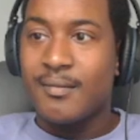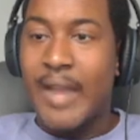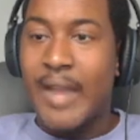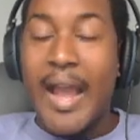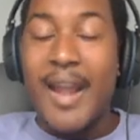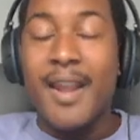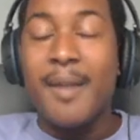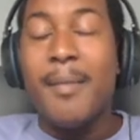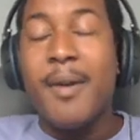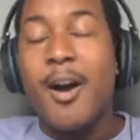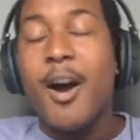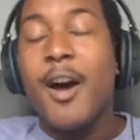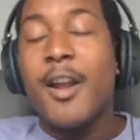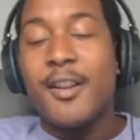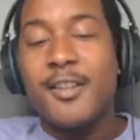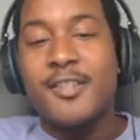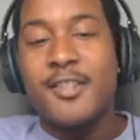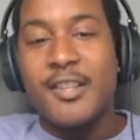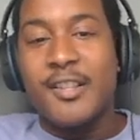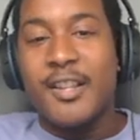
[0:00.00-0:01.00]
And I'm
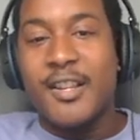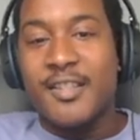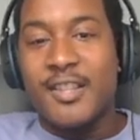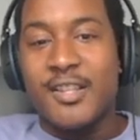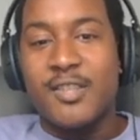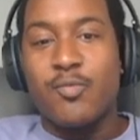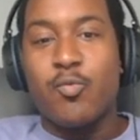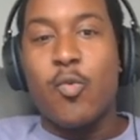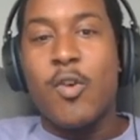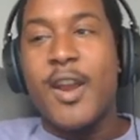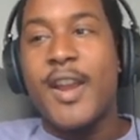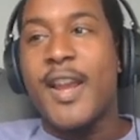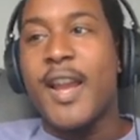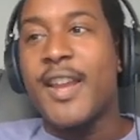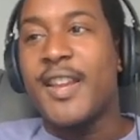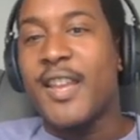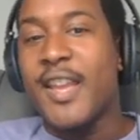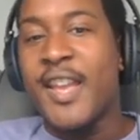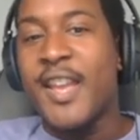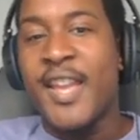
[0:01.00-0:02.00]
honestly like, this is where
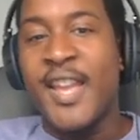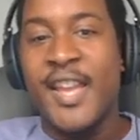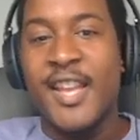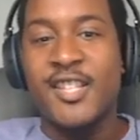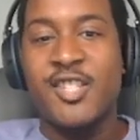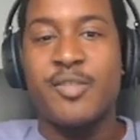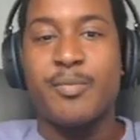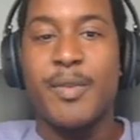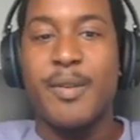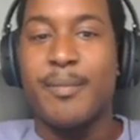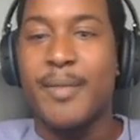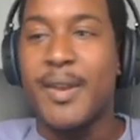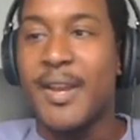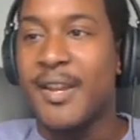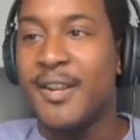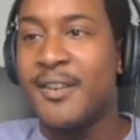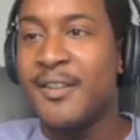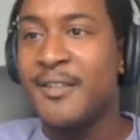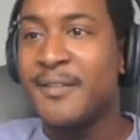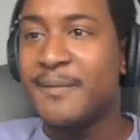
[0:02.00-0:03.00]
it hits me,
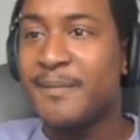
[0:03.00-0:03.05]
man.